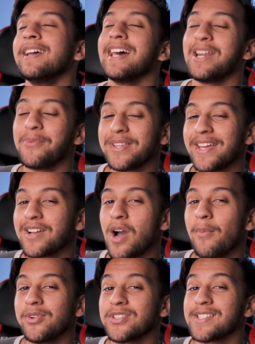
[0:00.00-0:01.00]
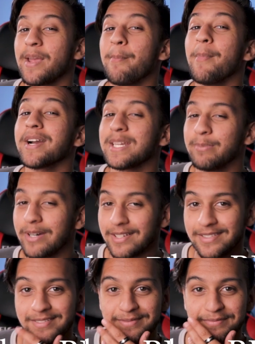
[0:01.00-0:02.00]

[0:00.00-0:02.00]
and I want that comment to say monkey butt.